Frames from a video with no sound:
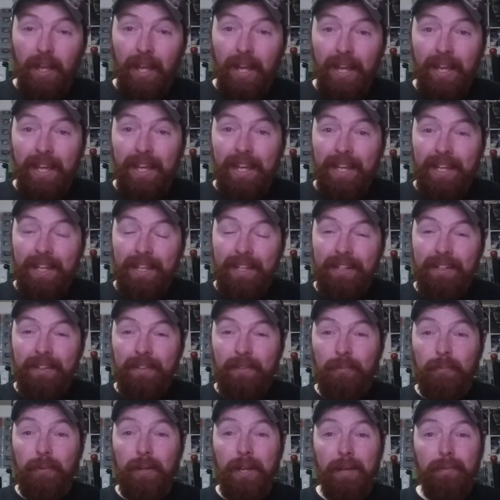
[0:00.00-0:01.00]

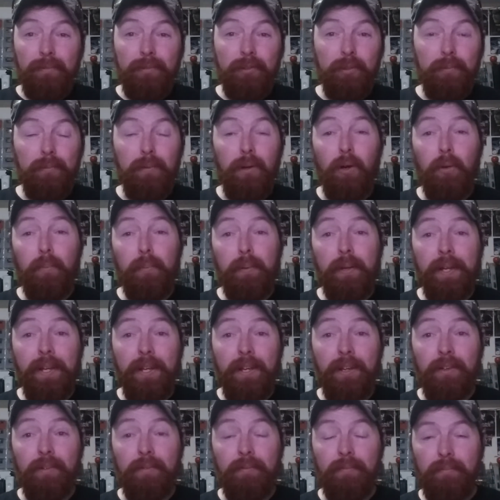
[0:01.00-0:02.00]
And we have a small
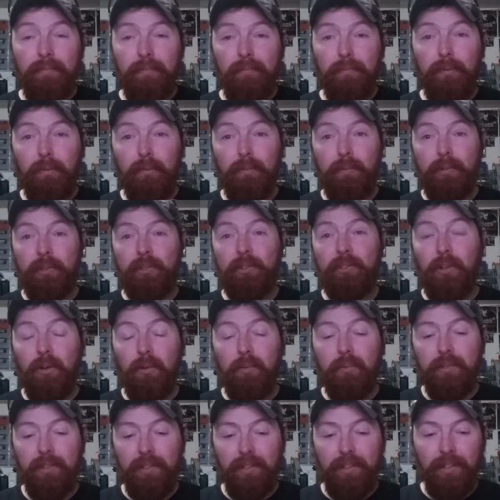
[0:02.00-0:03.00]
pickup. But we'll
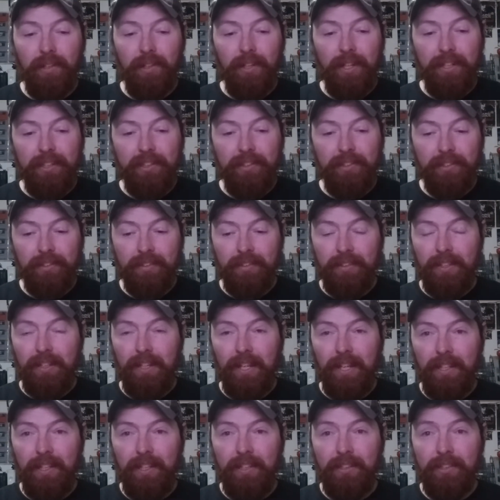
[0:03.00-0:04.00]
start with the collection,
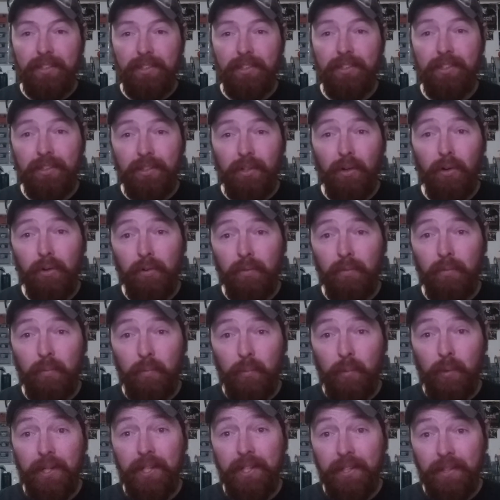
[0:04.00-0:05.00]
and this is
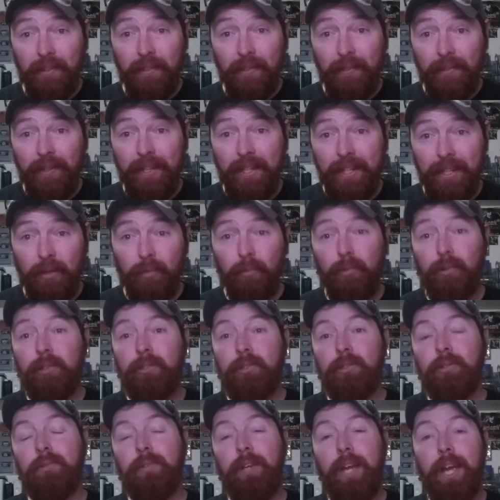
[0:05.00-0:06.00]
starting with the
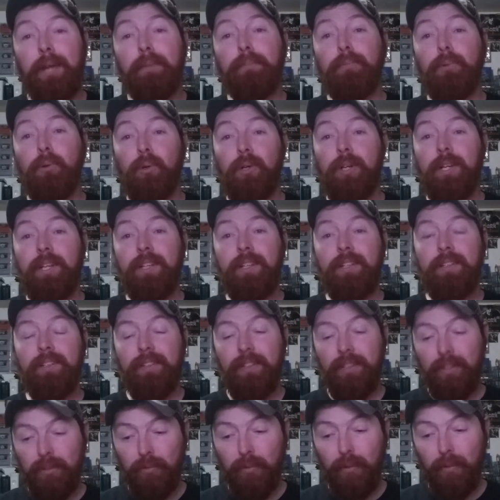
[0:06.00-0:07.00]
original Game Boy.
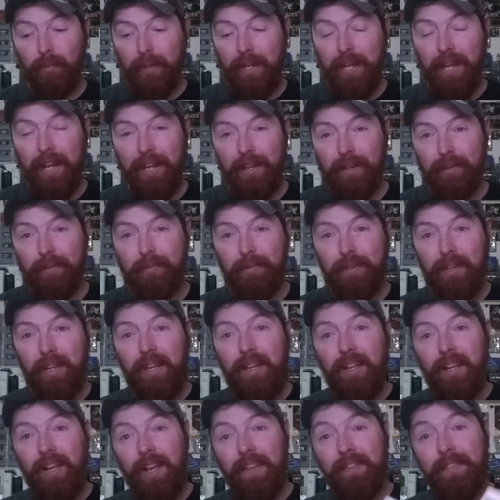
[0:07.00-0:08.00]
That's what we have.
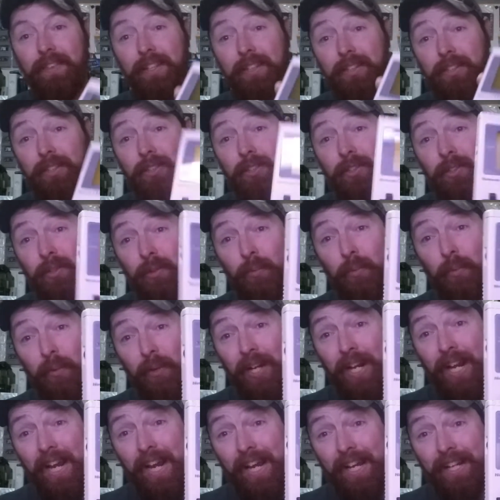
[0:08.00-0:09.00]
And this is the
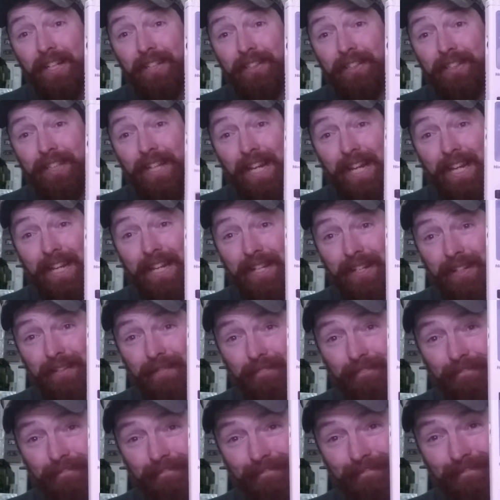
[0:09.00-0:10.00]
one I had as a kid.